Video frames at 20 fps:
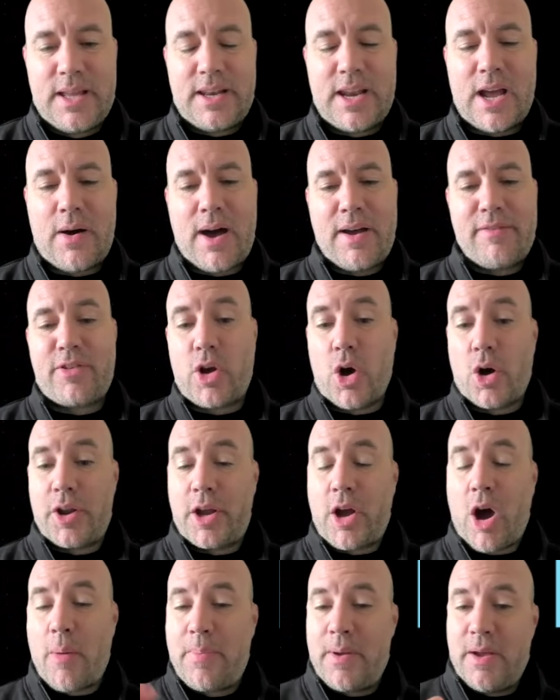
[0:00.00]
Now, I've got
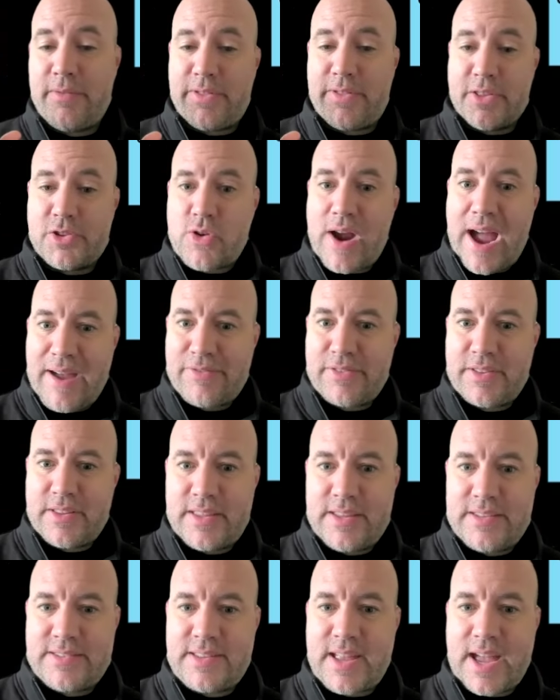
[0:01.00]
a copy of the draft at
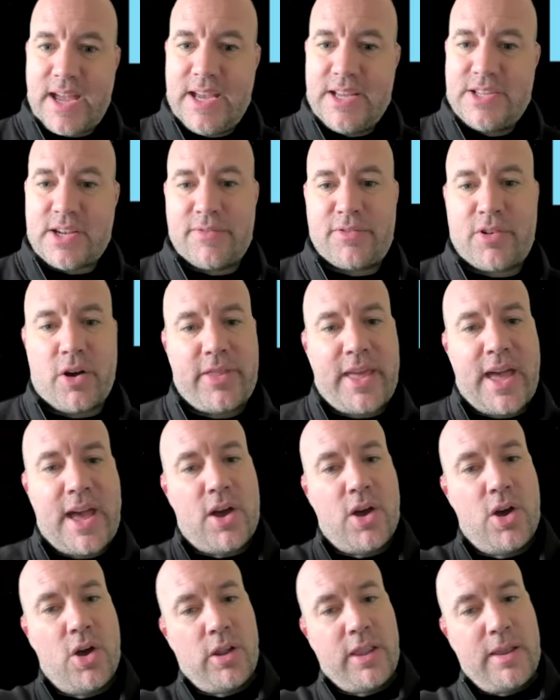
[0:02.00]
this stage. I've got
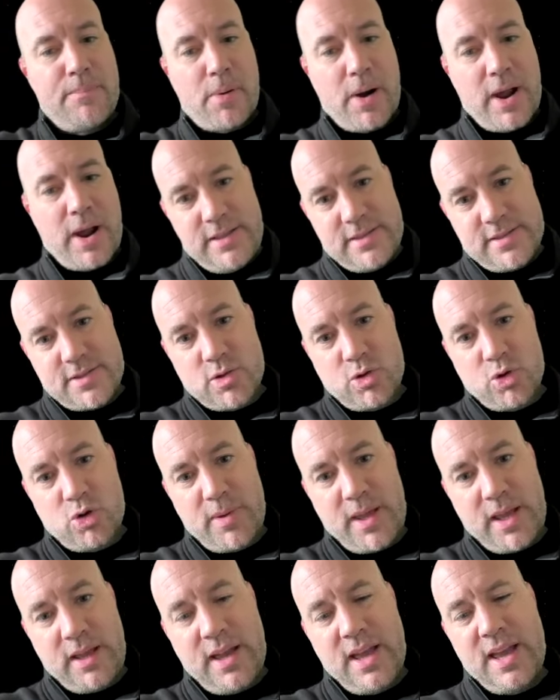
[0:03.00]
their early
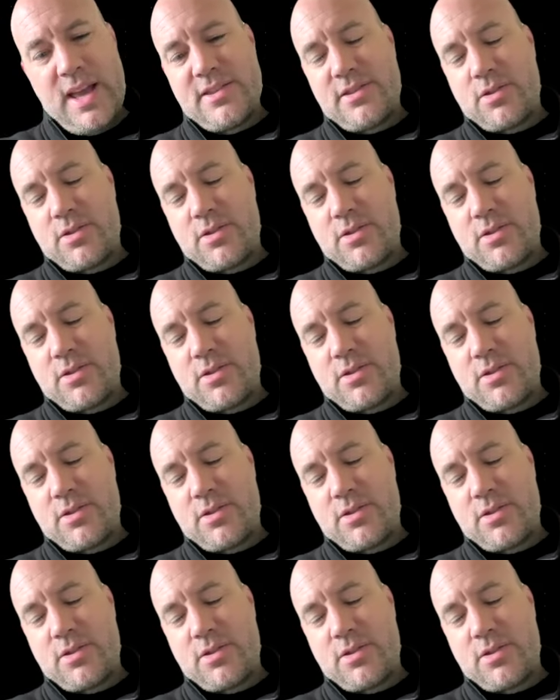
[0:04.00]
brainstorming.